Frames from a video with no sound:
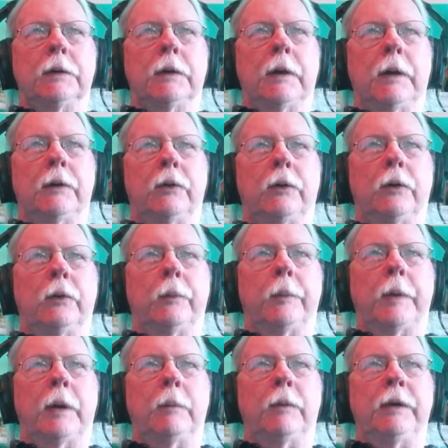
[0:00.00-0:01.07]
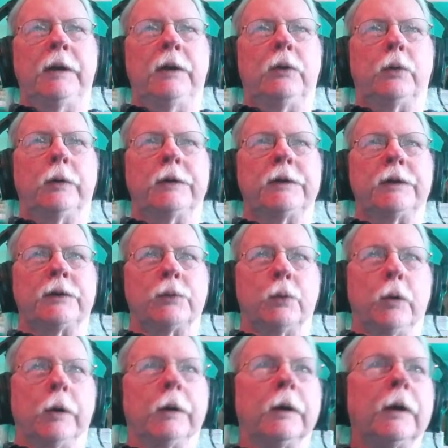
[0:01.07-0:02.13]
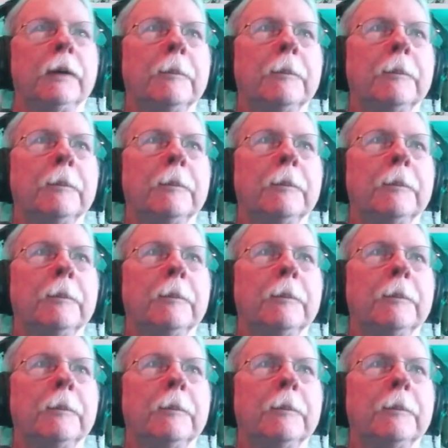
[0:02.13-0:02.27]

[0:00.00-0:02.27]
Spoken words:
I don't know. I'm leaning towards just one.